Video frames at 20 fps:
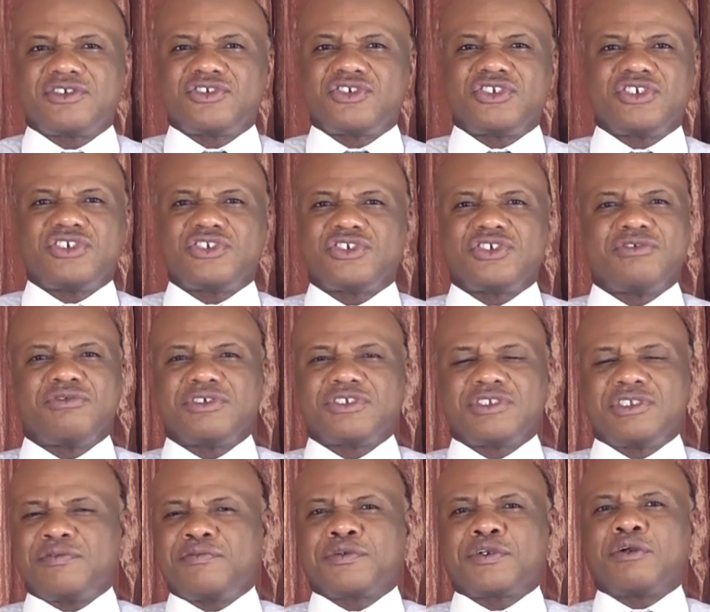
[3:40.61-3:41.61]
She, it
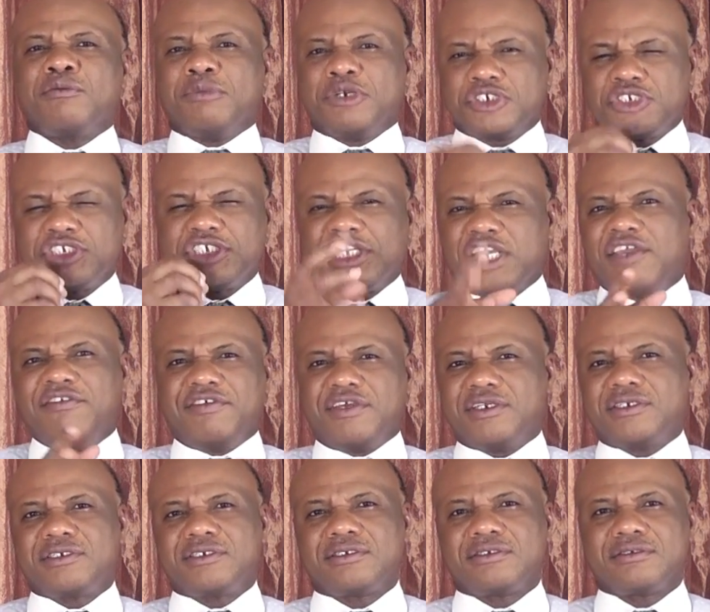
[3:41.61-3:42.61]
was difficult, but she gave
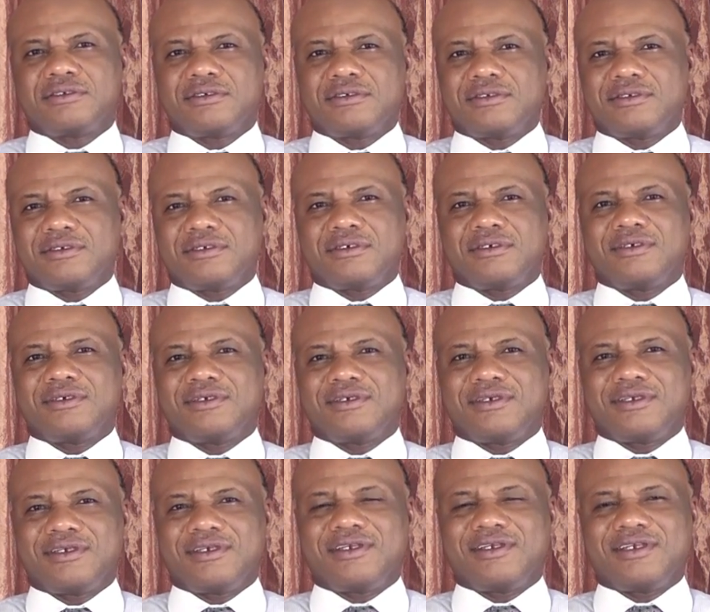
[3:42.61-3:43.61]
it.
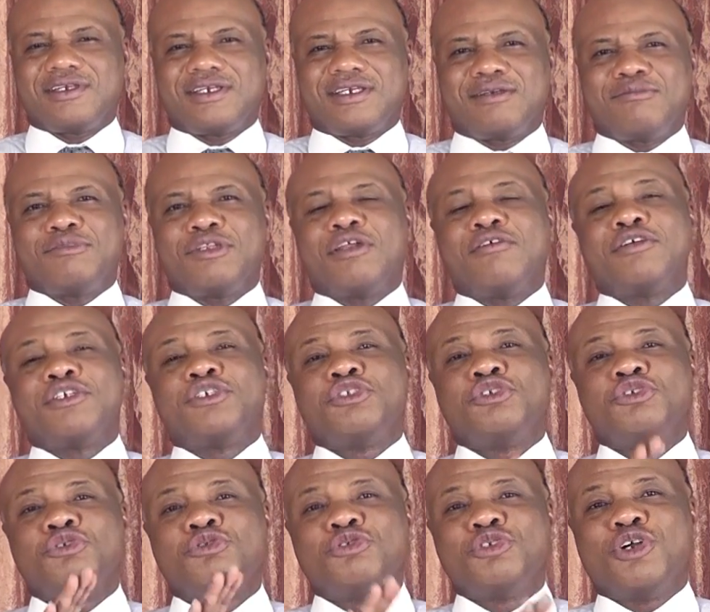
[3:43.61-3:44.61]
And beloved,
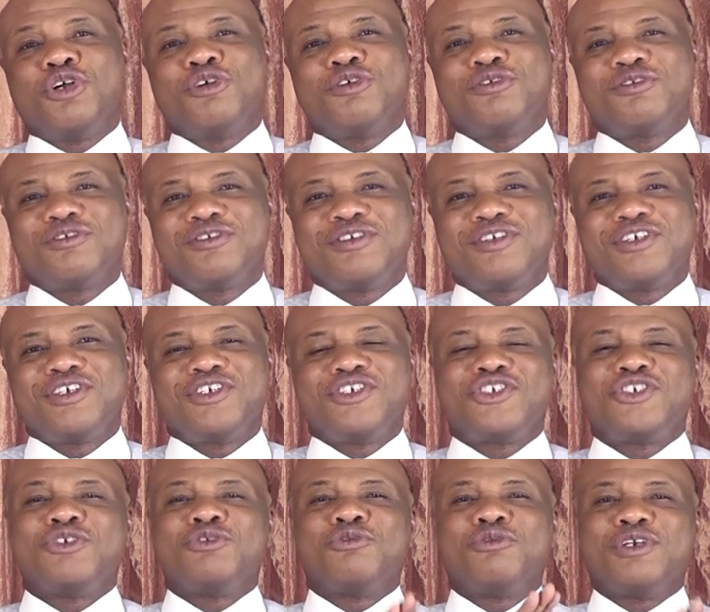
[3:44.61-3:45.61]
do you know
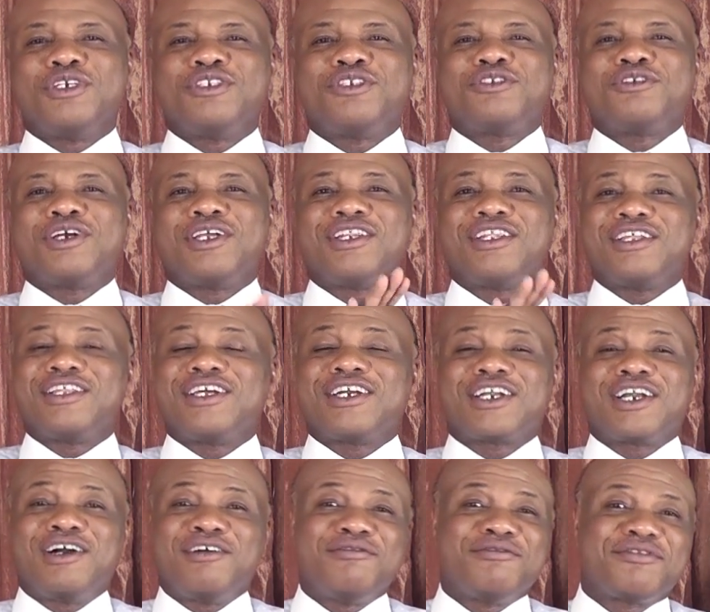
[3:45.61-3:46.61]
she went to
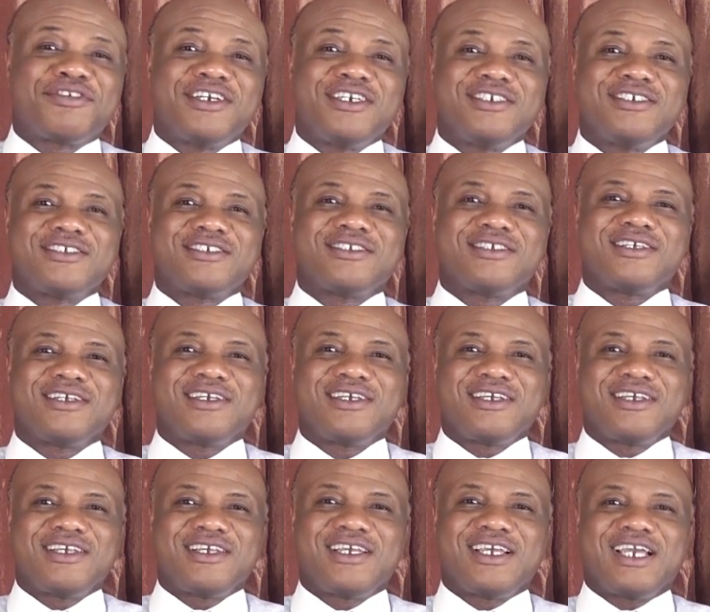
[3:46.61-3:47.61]
another conference
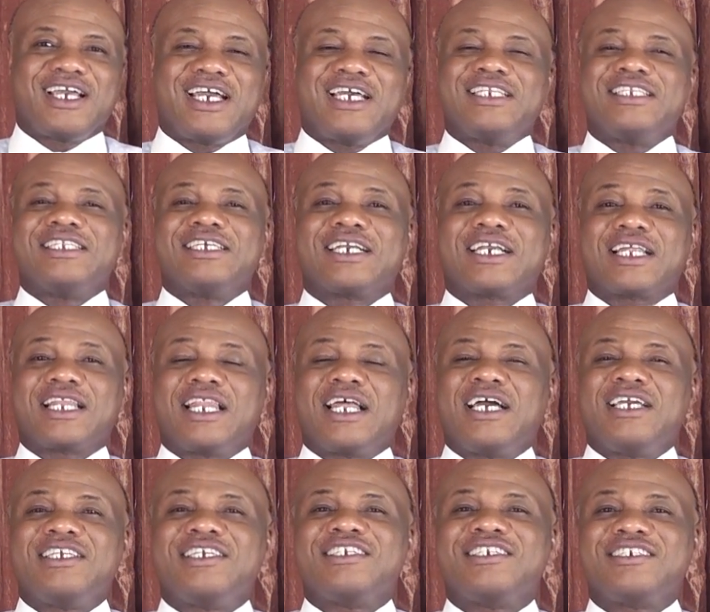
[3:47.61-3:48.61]
and the
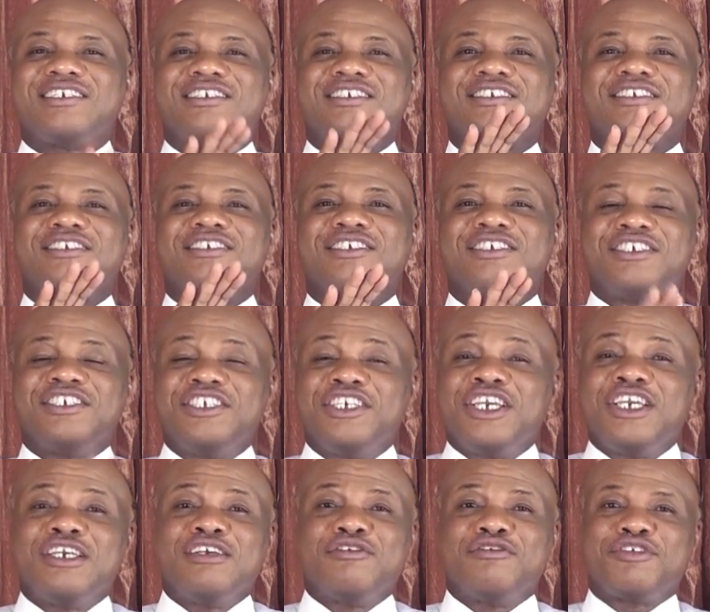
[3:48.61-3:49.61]
client
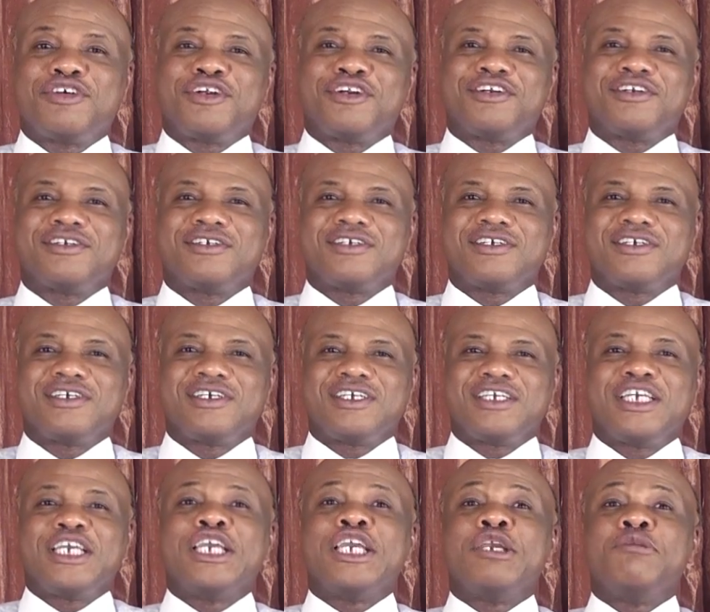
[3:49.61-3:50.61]
gave her
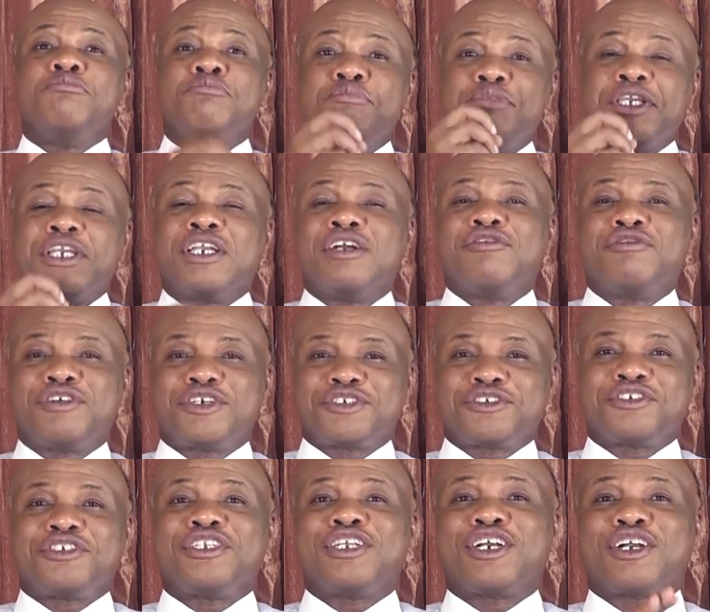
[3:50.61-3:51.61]
a bigger
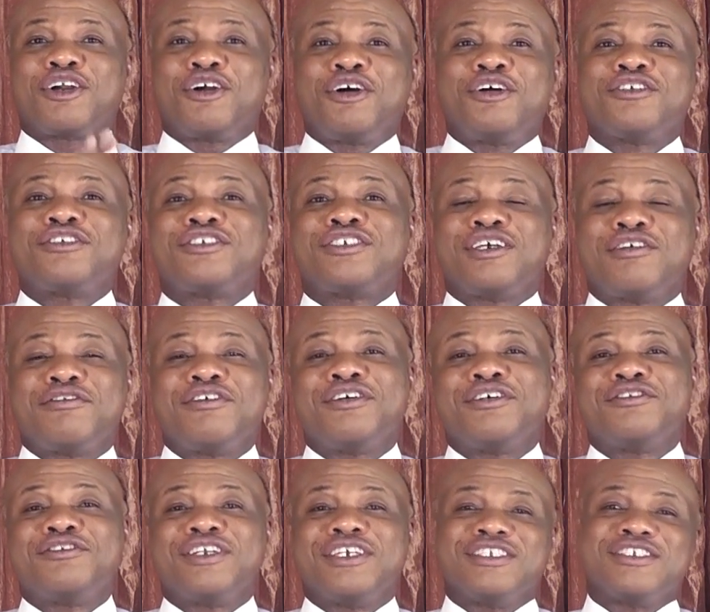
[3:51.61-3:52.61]
version that cost
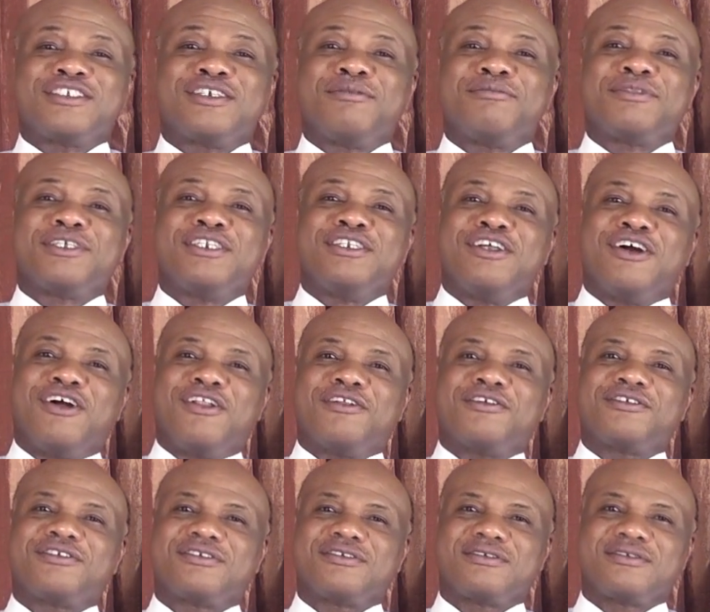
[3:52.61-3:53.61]
700 and something
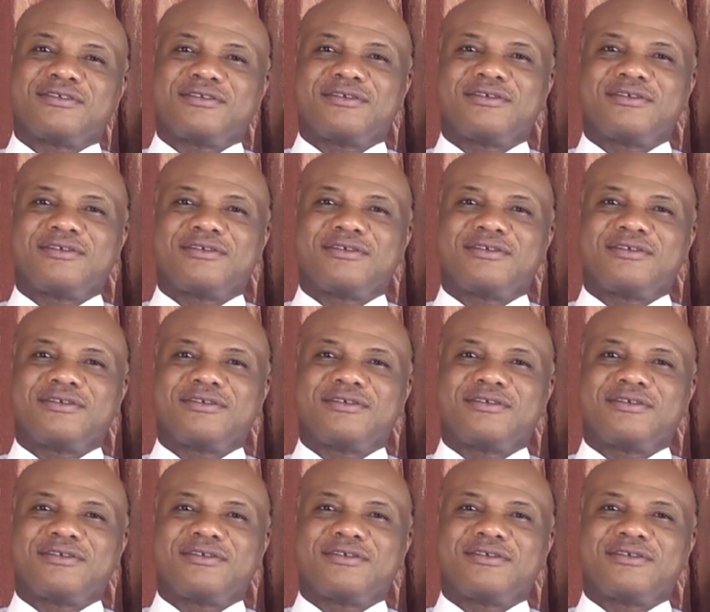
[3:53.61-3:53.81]
dollars.